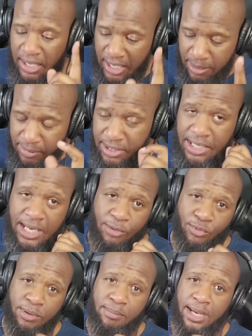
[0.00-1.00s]
I'm getting that
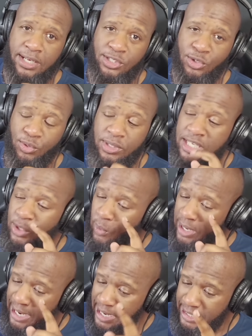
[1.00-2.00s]
ring back too. Any
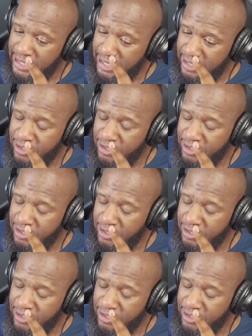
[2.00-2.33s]
way I can.